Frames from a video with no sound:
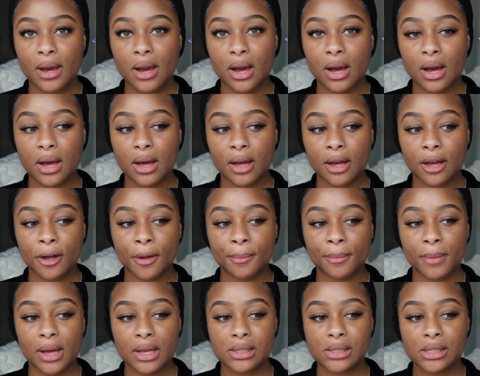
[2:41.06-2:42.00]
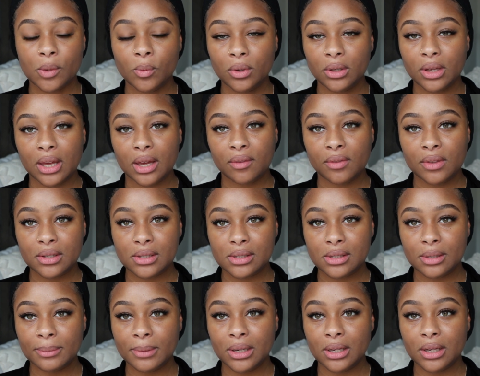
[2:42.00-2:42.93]
Um, someone gave this
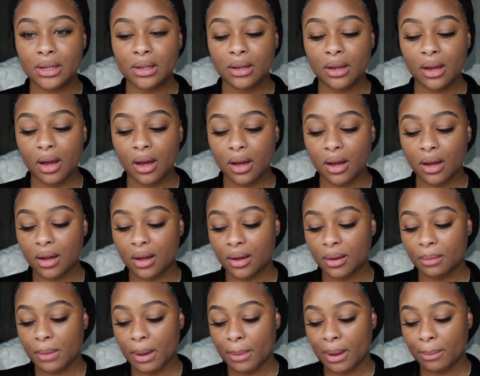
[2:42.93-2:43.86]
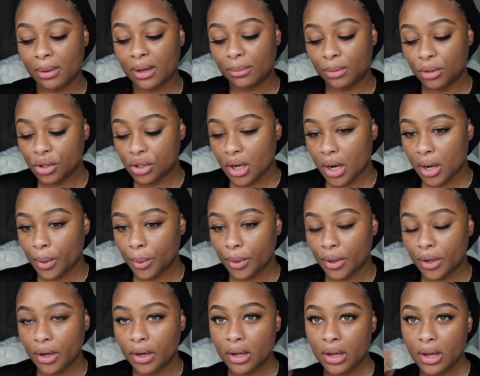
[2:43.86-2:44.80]
to me um, at my baby
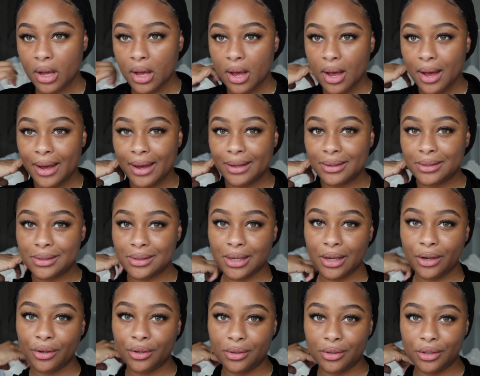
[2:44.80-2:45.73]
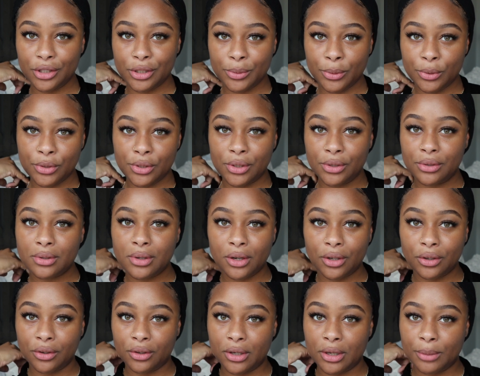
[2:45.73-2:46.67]
shower. It's like you're supposed to use it
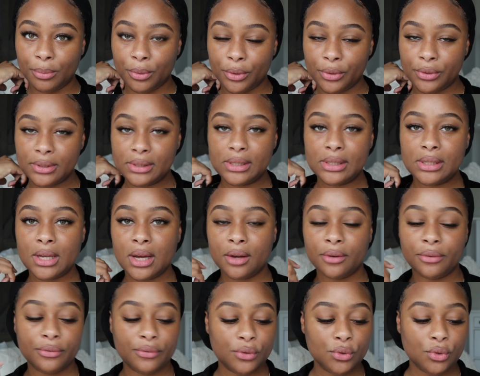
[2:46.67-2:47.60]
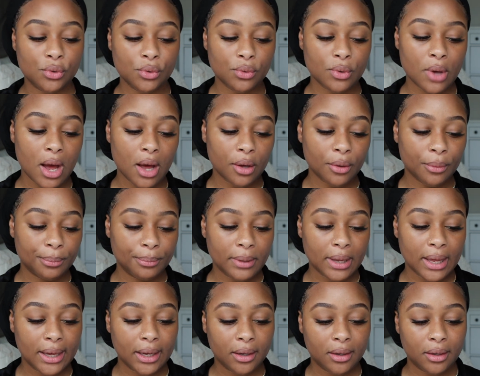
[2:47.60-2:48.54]
on your nipples and stuff to help
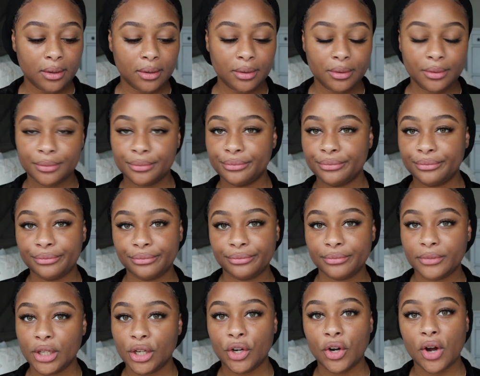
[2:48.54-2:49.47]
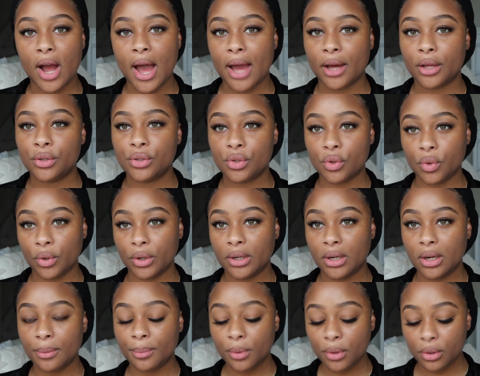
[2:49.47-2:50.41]
like crack sore
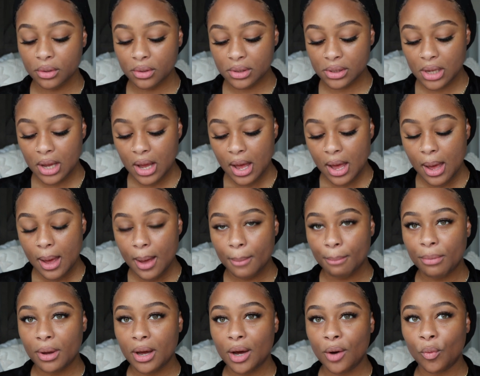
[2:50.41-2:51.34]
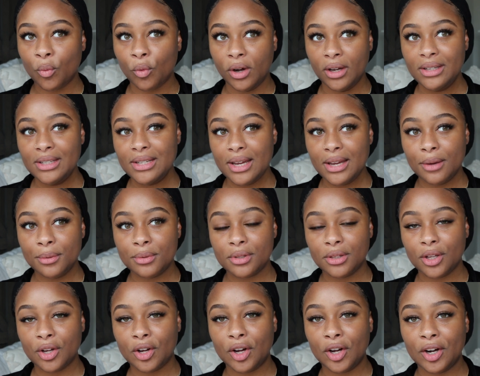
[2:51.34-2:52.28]
nipples. But one day I was
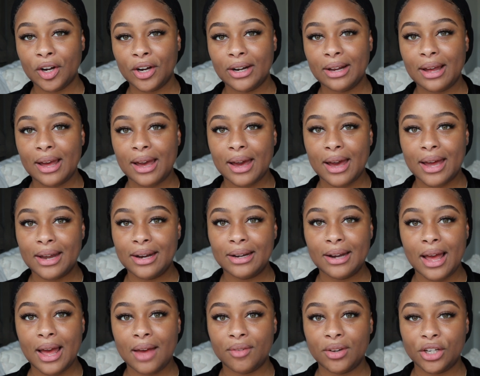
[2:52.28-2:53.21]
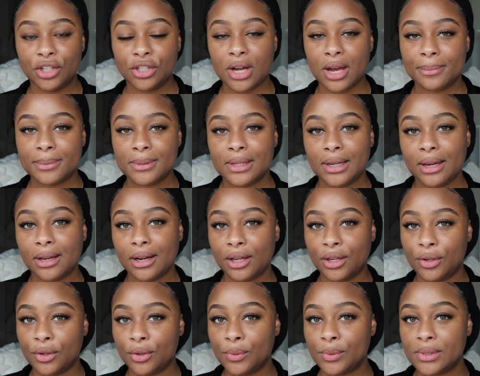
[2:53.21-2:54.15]
in the car and I, I didn't have any chapstick and I
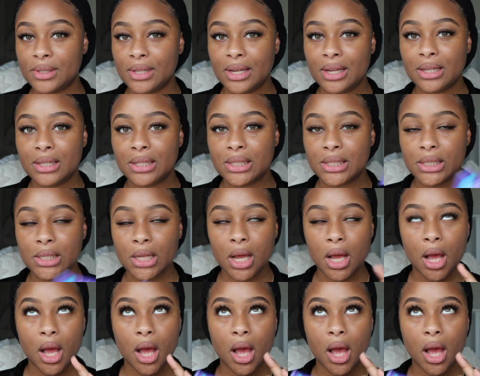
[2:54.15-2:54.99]
used this